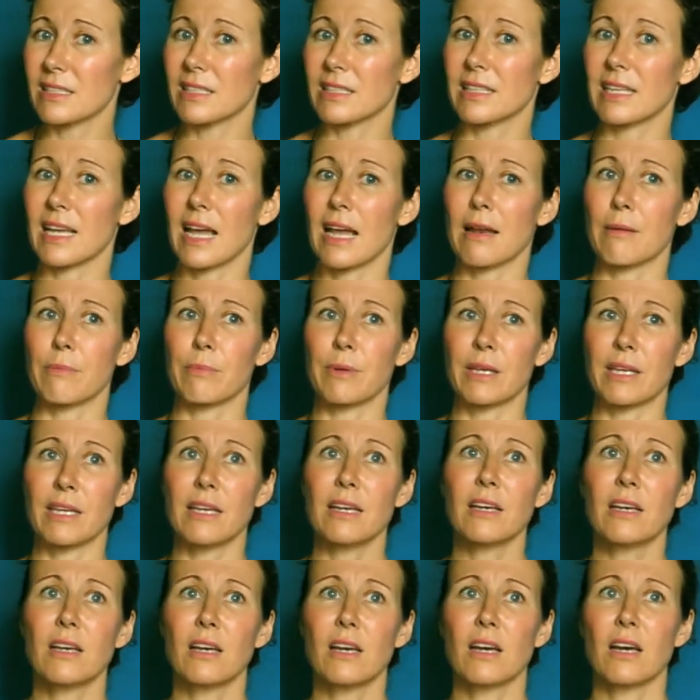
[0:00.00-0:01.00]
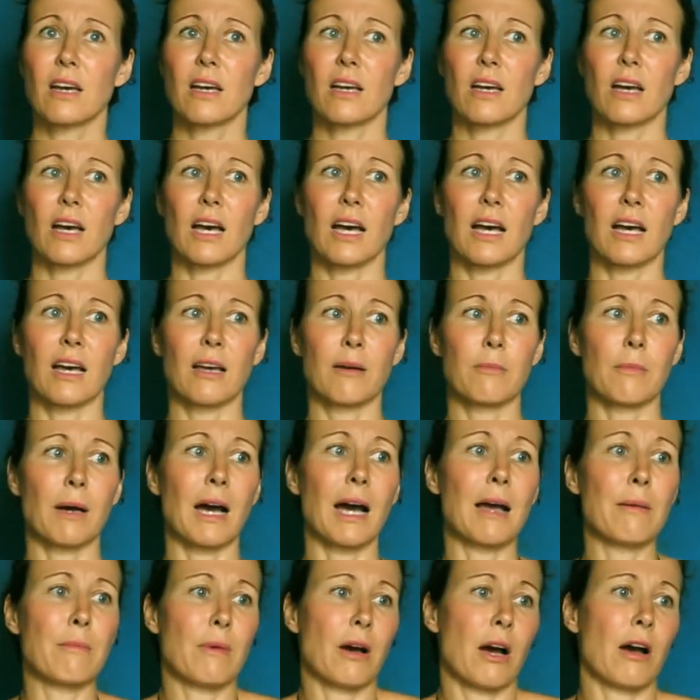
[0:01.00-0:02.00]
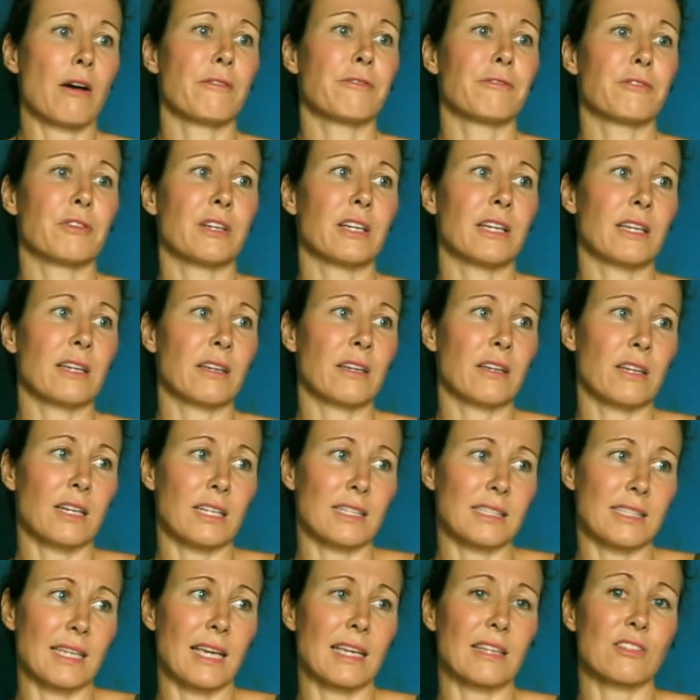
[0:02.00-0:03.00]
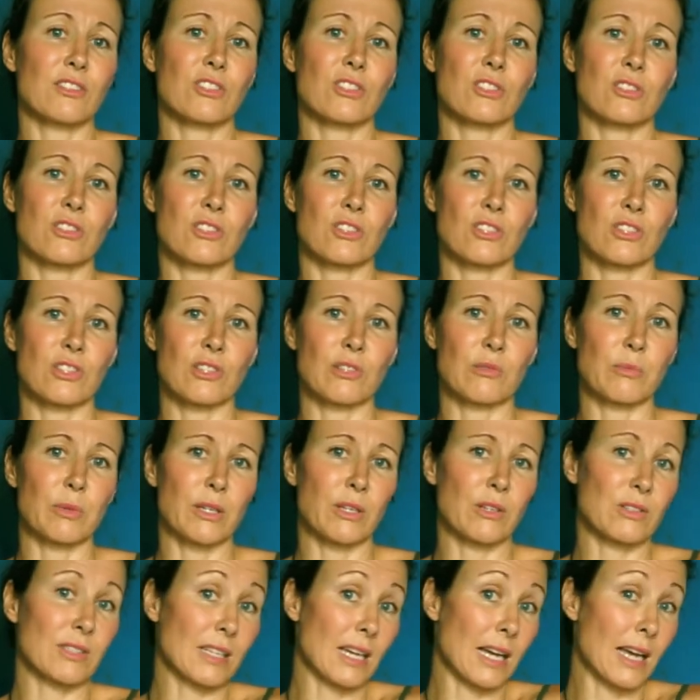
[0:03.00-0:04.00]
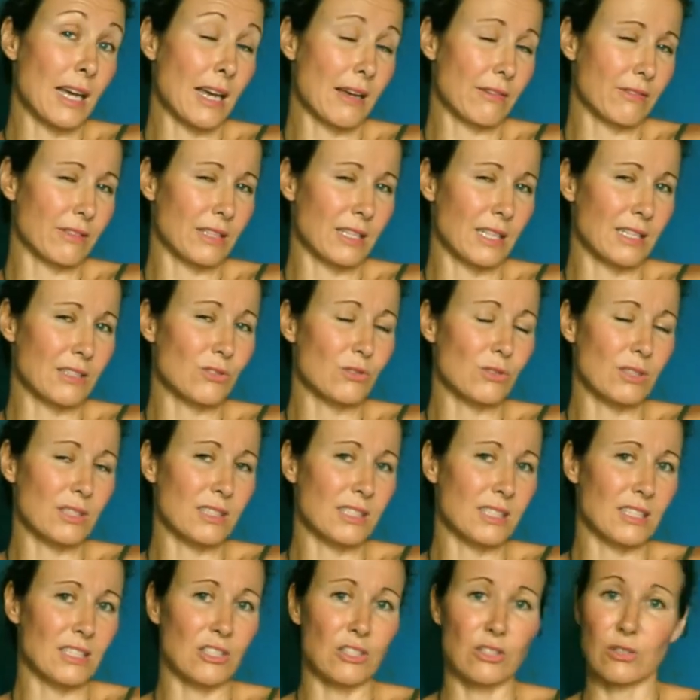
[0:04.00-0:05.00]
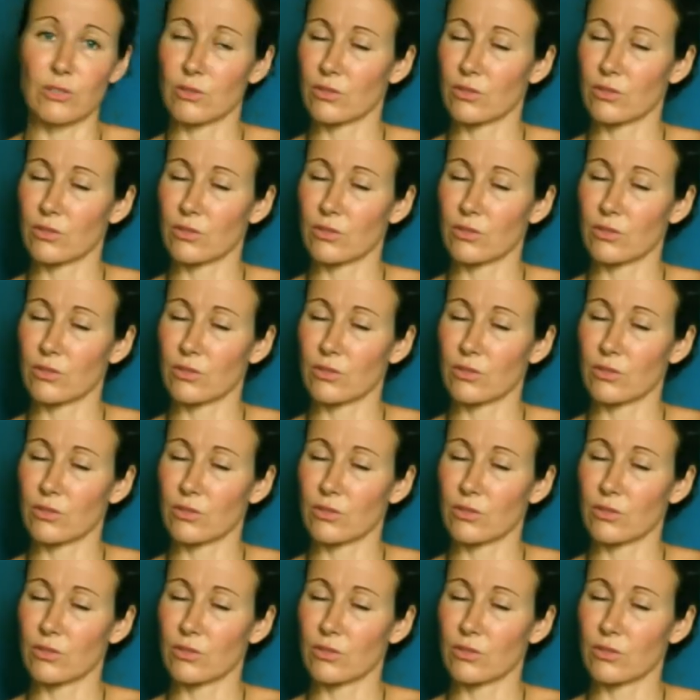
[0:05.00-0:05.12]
It can be, I'm offering attention to you because I have an interest in you.